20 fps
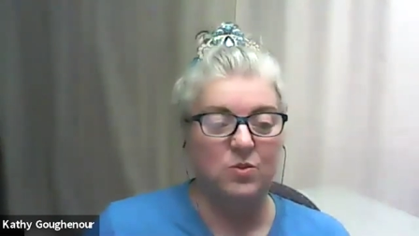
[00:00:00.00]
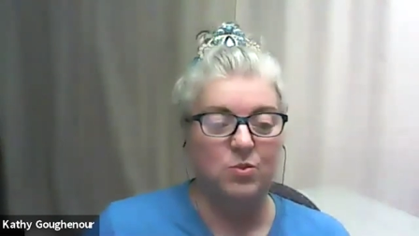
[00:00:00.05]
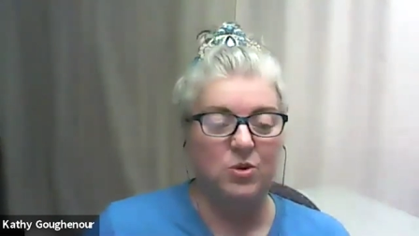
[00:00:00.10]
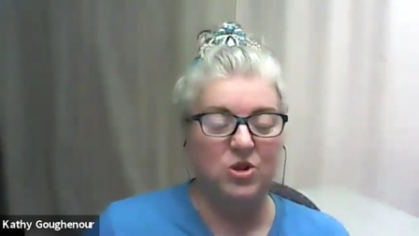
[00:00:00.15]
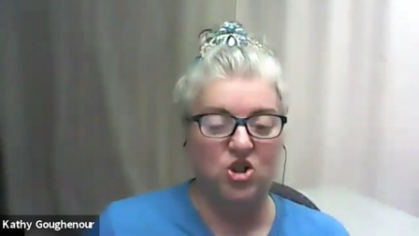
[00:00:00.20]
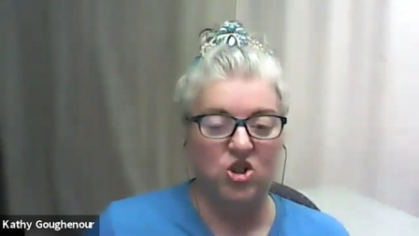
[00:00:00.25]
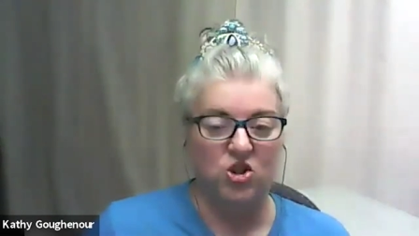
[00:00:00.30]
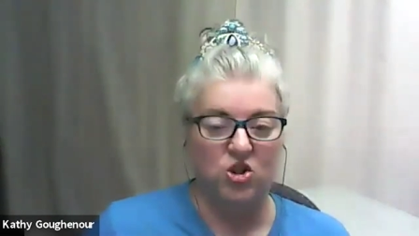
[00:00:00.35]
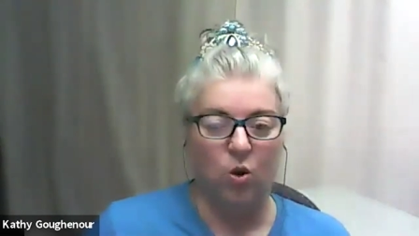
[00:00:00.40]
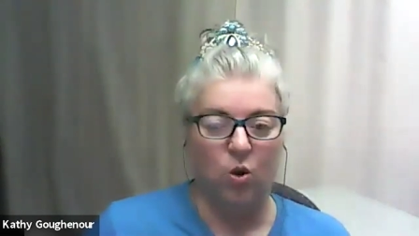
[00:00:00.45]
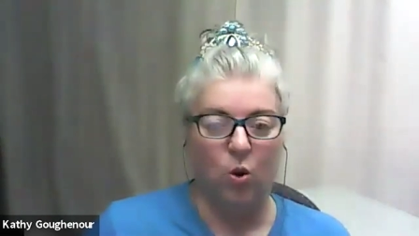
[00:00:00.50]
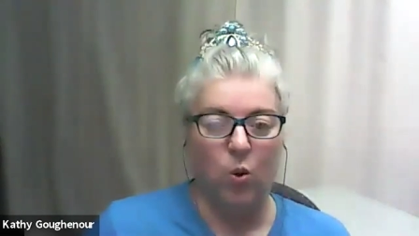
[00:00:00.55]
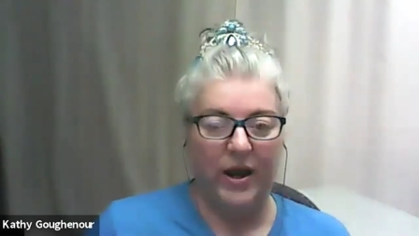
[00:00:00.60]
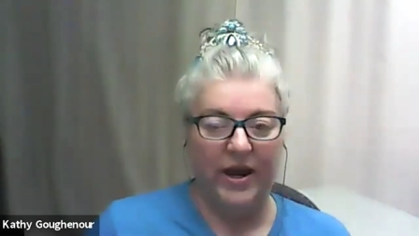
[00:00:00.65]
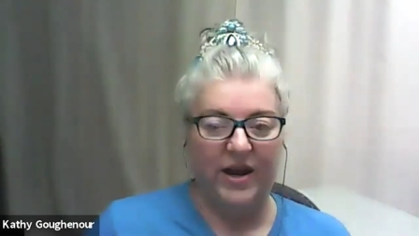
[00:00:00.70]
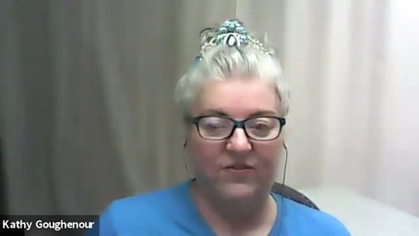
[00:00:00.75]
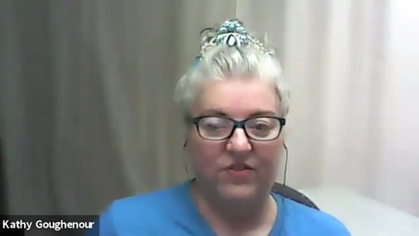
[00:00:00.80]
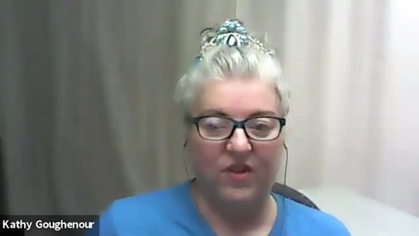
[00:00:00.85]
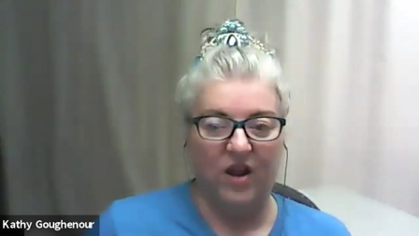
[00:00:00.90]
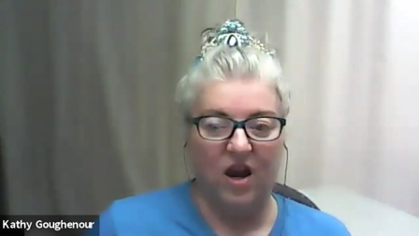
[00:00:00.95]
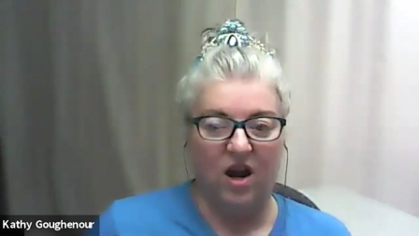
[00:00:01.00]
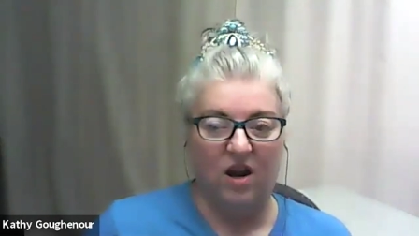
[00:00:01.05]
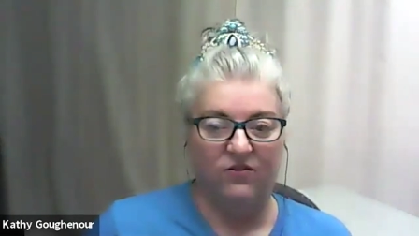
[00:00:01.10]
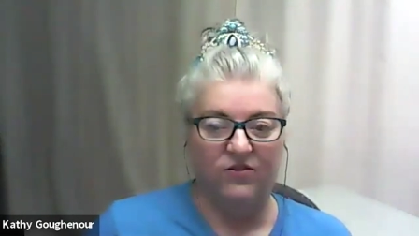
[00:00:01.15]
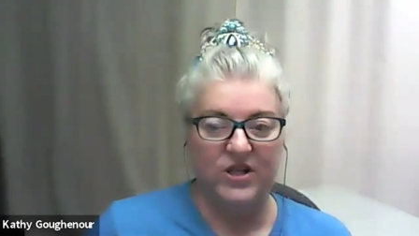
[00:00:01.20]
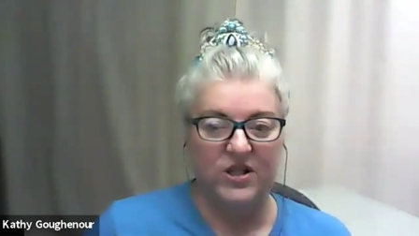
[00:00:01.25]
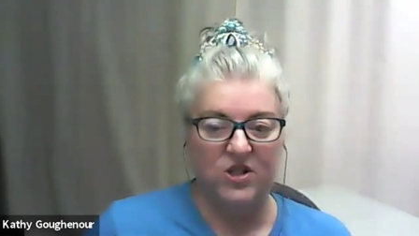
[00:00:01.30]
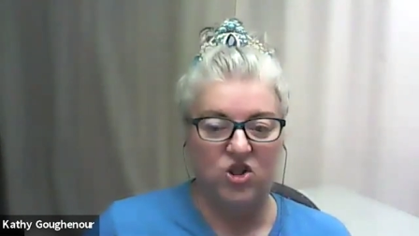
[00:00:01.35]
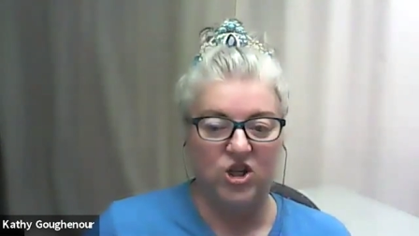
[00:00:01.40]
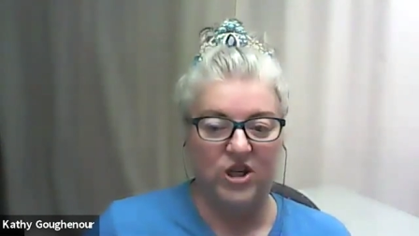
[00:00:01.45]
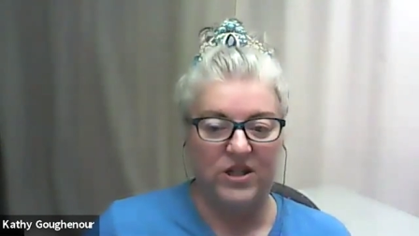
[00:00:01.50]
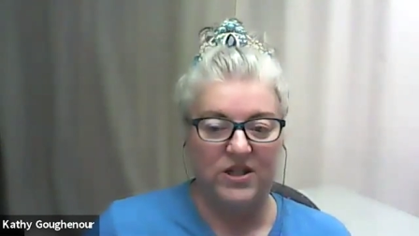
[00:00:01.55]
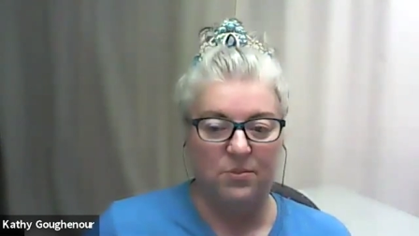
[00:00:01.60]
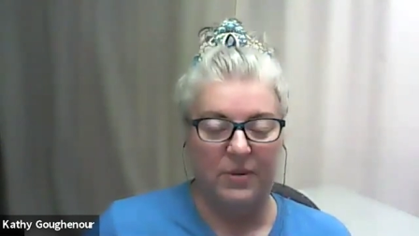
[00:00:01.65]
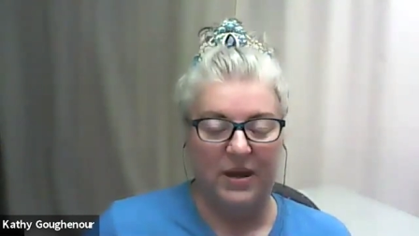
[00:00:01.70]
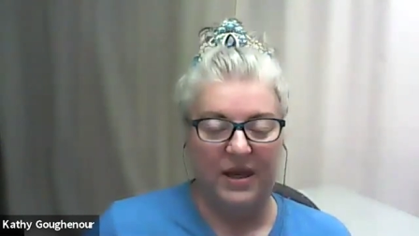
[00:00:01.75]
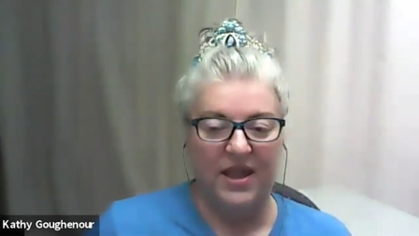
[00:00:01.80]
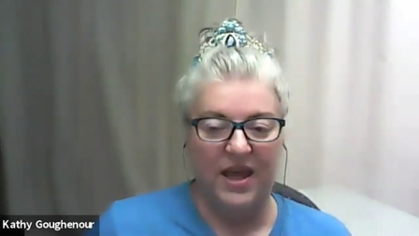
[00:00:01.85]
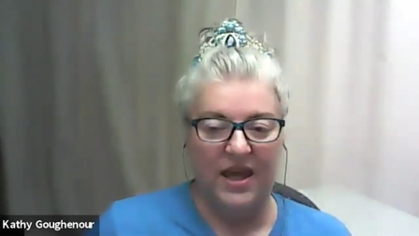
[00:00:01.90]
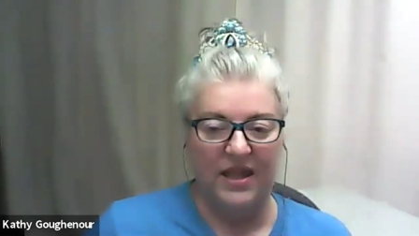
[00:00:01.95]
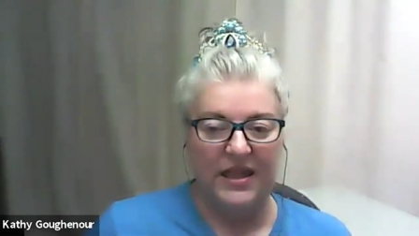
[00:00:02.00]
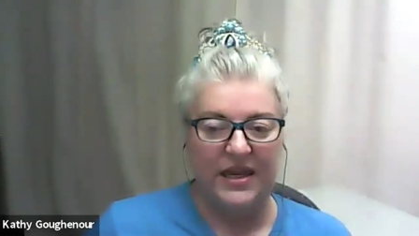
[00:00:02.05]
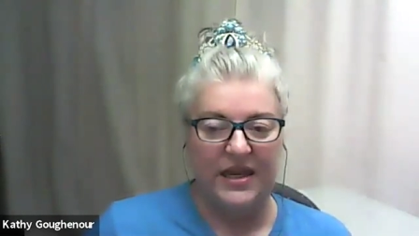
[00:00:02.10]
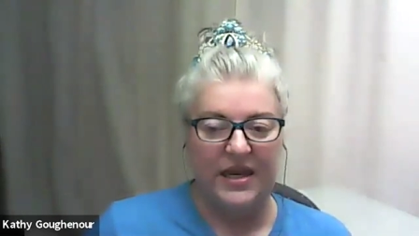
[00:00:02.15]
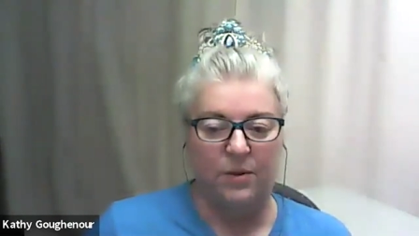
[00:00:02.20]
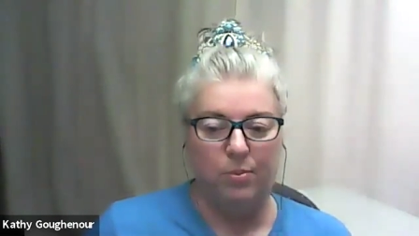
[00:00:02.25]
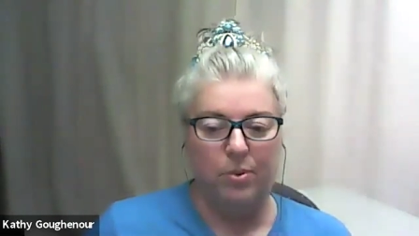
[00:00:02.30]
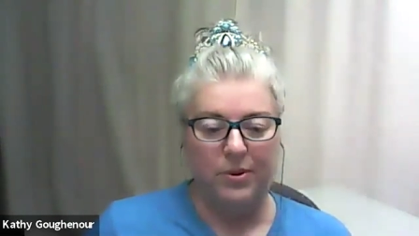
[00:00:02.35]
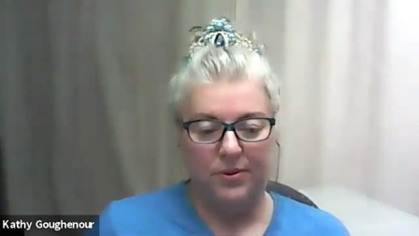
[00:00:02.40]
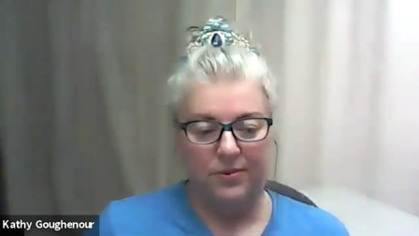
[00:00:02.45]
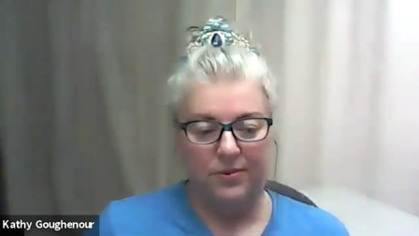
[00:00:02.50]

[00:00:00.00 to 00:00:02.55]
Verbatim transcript: but just don't quite have the confidence yet to make that leap?